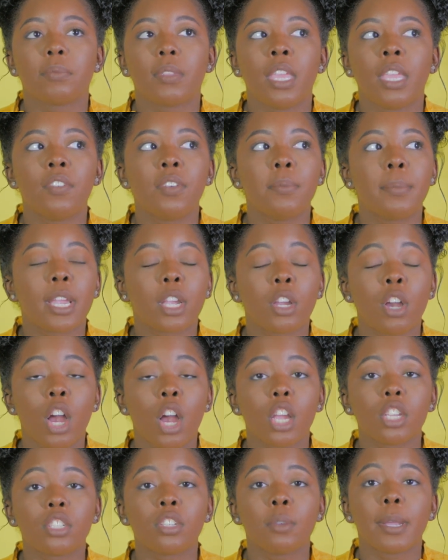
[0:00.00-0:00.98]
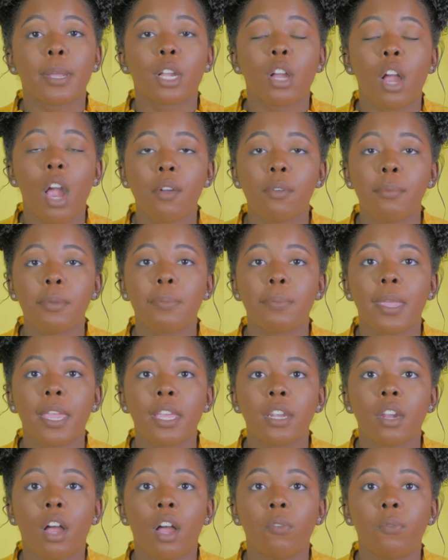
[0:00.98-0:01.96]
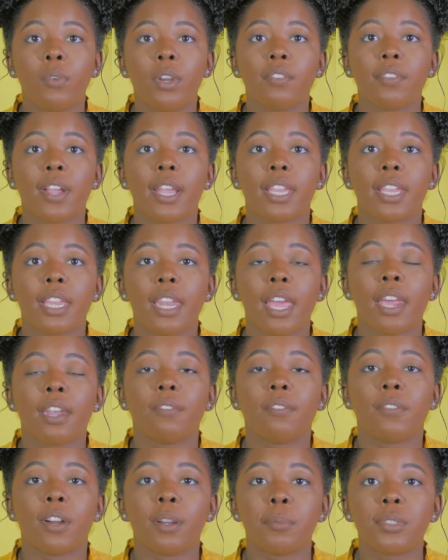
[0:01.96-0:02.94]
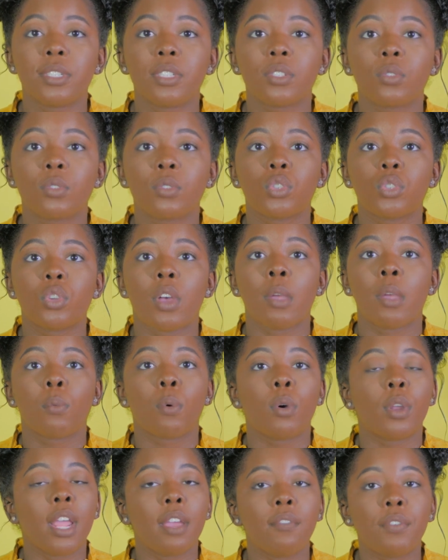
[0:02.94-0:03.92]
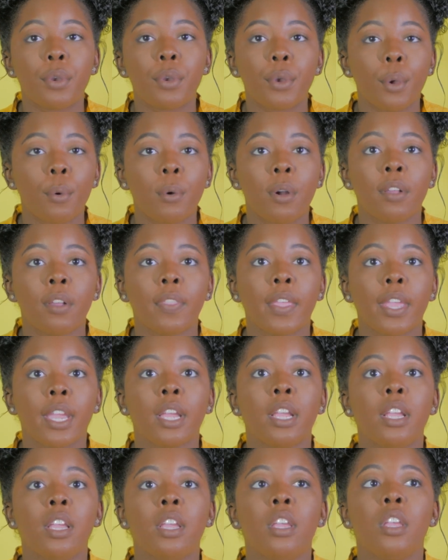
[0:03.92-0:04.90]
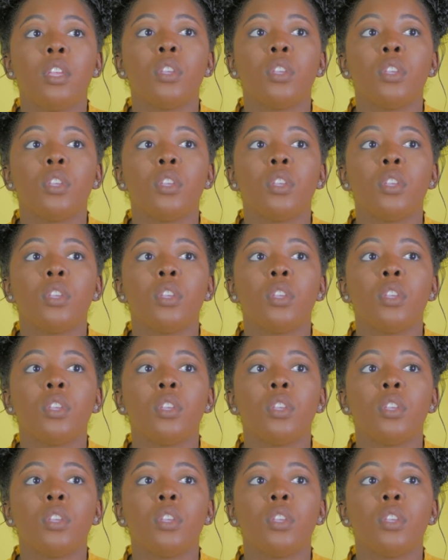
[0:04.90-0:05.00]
Even my car. So my car will be paid off whenever I get out of pharmacy so I won't have a note on there.